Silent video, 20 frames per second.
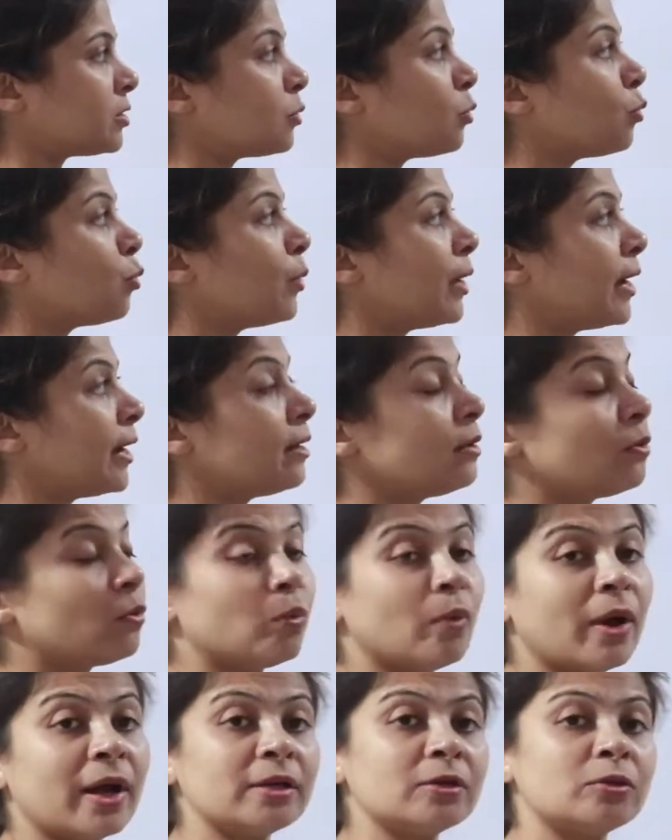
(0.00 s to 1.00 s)
So
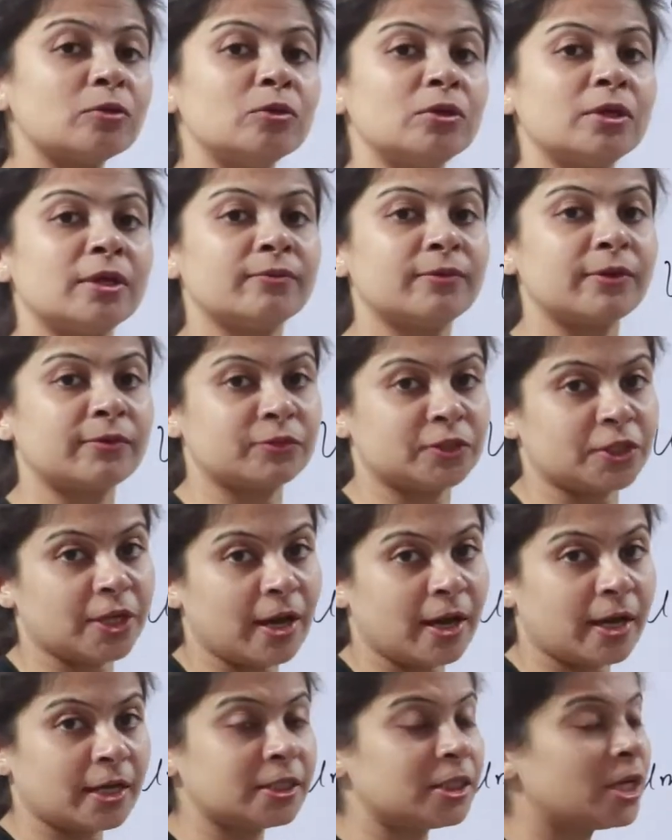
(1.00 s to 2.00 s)
when 1 coulomb of
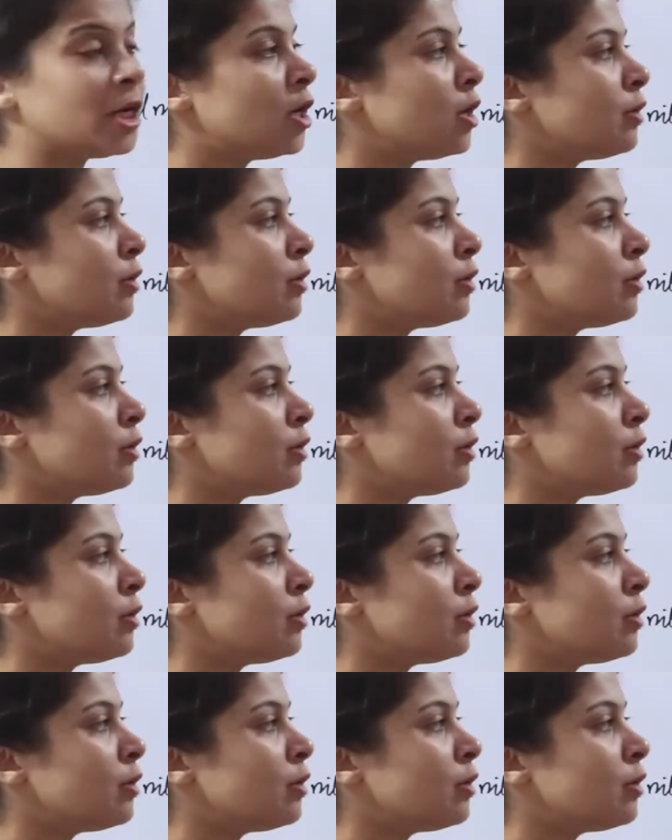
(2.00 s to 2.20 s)
charge